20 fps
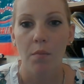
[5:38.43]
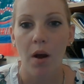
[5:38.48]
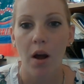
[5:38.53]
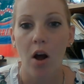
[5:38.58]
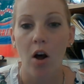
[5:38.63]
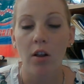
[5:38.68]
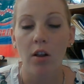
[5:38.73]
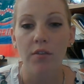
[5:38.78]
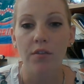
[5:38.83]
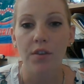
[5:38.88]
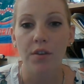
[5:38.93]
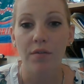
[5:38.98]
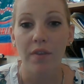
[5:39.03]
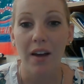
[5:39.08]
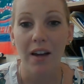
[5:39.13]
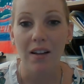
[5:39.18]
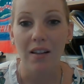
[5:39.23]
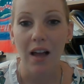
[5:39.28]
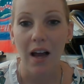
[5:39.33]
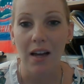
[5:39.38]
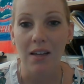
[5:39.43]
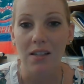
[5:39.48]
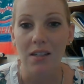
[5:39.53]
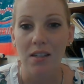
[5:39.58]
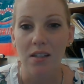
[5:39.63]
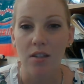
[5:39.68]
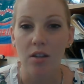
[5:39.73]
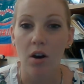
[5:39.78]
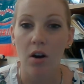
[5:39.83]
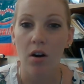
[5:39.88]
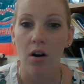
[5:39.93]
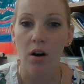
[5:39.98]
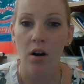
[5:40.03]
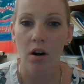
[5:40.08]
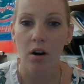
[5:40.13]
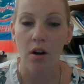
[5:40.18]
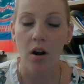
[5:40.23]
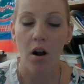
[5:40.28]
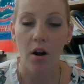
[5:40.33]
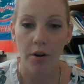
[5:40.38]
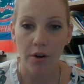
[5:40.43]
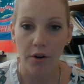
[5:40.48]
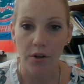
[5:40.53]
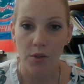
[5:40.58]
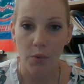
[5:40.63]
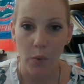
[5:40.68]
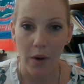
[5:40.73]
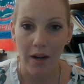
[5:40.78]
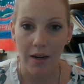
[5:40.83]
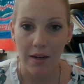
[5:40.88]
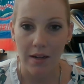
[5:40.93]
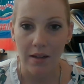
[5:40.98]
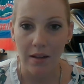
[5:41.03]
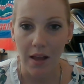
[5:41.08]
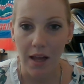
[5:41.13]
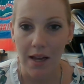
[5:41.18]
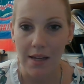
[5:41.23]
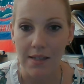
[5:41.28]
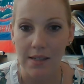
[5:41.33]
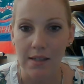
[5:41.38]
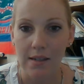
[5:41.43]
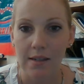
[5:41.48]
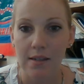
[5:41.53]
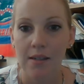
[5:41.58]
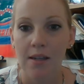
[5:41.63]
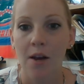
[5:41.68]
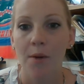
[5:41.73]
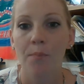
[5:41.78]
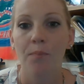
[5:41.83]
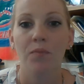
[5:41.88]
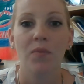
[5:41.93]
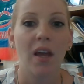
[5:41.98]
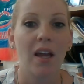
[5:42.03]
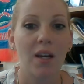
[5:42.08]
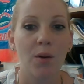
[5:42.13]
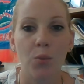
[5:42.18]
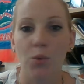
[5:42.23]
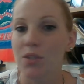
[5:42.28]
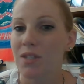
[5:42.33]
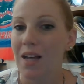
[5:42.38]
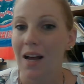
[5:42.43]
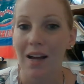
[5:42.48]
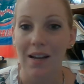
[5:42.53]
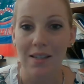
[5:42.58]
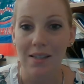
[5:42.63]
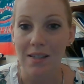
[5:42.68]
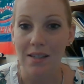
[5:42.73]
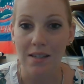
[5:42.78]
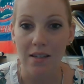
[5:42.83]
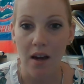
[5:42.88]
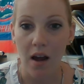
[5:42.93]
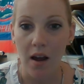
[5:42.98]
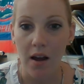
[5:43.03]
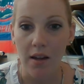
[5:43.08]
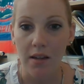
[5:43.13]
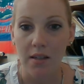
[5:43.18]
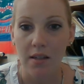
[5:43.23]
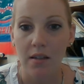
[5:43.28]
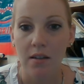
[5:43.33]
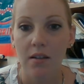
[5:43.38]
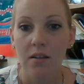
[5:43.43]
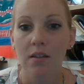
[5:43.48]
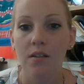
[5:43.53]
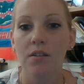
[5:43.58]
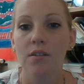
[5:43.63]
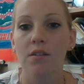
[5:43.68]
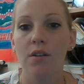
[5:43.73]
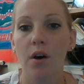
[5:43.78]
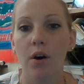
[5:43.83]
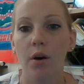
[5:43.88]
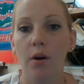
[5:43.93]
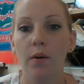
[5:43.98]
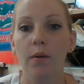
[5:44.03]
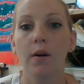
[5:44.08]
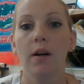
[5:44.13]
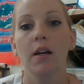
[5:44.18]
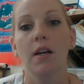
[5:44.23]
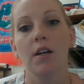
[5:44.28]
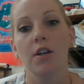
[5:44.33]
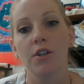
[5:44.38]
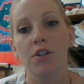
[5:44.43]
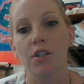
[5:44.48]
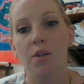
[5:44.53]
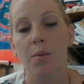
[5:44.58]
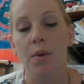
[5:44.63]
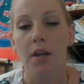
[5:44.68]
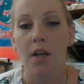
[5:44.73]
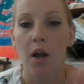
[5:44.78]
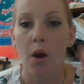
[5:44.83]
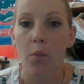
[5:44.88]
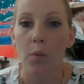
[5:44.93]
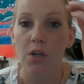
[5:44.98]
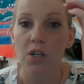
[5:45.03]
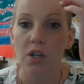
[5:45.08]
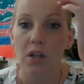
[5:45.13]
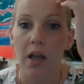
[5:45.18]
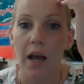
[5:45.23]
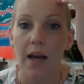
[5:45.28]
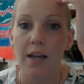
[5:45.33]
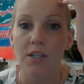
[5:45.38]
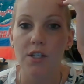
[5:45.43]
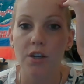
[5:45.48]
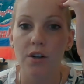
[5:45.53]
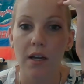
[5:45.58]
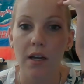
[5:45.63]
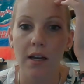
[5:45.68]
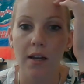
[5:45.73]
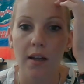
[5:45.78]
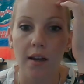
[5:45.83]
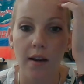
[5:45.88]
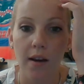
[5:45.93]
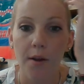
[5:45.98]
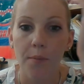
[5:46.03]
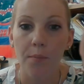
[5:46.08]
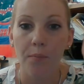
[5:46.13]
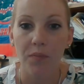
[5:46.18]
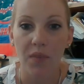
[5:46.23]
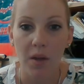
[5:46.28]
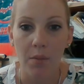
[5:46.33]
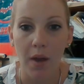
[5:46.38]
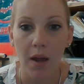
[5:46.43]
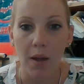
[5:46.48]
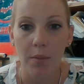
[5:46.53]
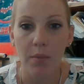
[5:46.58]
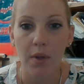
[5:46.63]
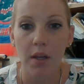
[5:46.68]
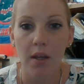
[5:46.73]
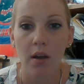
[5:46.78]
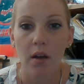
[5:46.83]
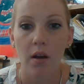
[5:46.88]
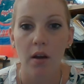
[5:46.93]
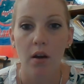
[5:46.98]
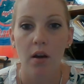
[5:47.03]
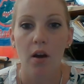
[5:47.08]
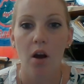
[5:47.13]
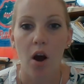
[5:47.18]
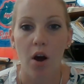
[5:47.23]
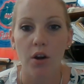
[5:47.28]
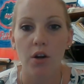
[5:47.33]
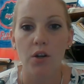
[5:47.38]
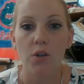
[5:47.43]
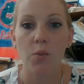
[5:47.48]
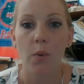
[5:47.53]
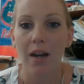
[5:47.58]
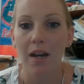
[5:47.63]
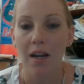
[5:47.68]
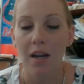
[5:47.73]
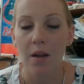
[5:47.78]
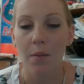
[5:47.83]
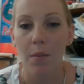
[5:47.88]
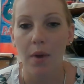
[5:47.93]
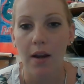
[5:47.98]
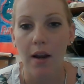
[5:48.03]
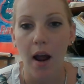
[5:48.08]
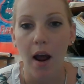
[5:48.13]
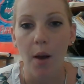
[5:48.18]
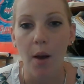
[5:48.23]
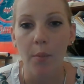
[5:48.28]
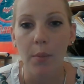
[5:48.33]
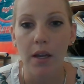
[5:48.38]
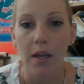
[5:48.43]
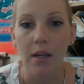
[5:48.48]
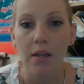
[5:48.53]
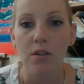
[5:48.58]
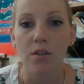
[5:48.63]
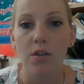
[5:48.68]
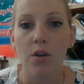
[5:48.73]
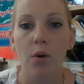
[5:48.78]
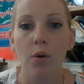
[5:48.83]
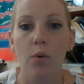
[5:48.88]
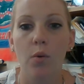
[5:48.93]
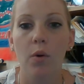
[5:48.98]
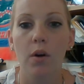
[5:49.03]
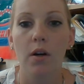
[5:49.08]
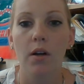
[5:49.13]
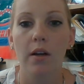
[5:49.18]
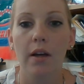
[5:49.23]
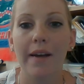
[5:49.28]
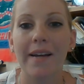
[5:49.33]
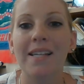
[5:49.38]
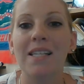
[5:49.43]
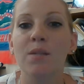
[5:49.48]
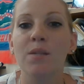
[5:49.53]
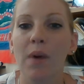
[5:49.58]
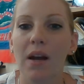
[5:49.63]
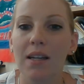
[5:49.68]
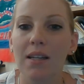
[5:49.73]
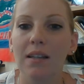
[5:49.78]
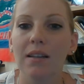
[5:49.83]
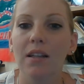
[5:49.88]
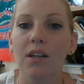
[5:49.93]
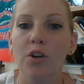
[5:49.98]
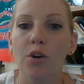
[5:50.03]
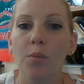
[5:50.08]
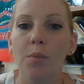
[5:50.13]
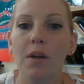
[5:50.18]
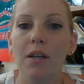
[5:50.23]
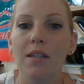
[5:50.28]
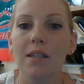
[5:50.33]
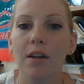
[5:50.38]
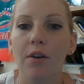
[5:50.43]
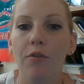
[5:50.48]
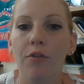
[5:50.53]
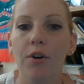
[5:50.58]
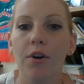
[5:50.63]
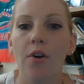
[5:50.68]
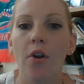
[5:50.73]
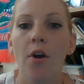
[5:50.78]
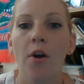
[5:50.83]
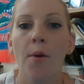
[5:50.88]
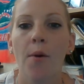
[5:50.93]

All of the vet classes are honors weighted classes. Animal science is not. So just depending on which class you're in, it may be honors weighted, it may not be. So expect a little bit different